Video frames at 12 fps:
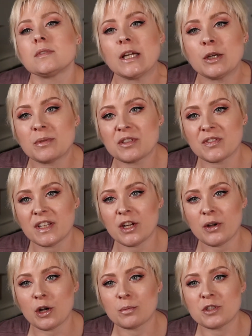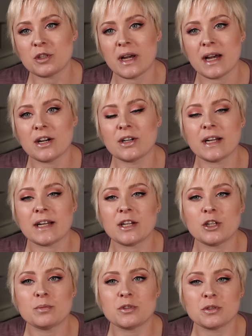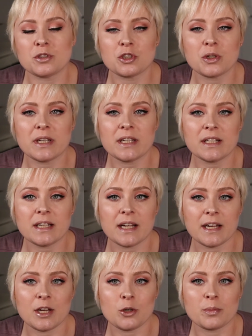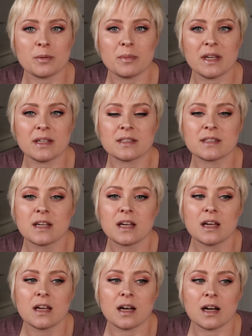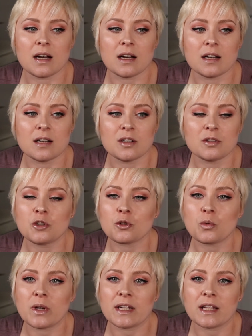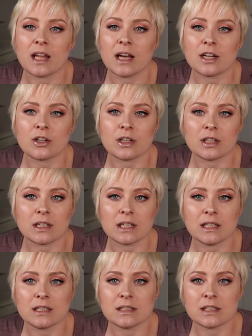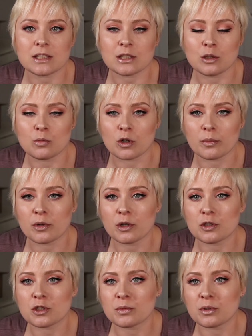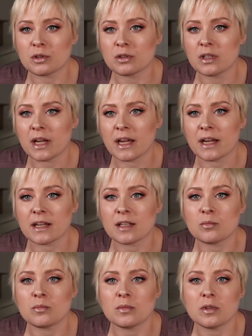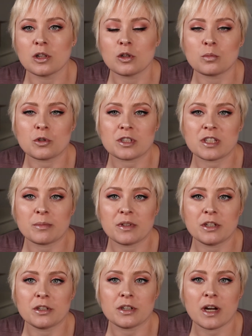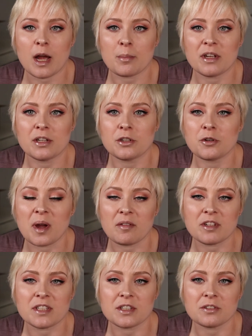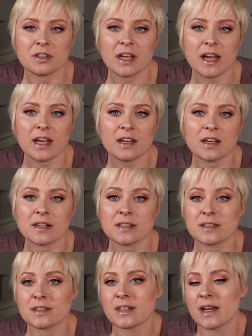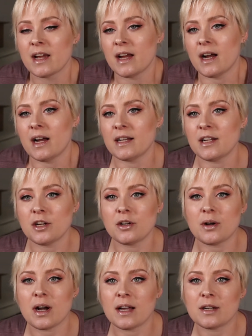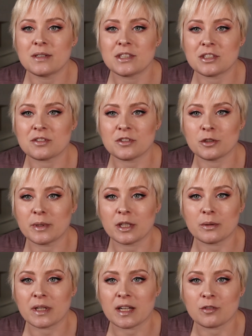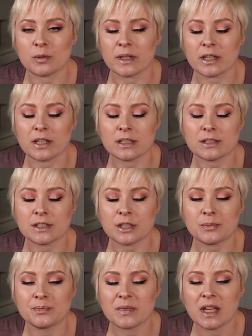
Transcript: I hope this video helped you out. I hope you enjoyed it. I hope it makes your winged liner a little easier, a little more approachable, and a little more something you're happy to do every single day, because I know, I always just feel better when I have a wing on. So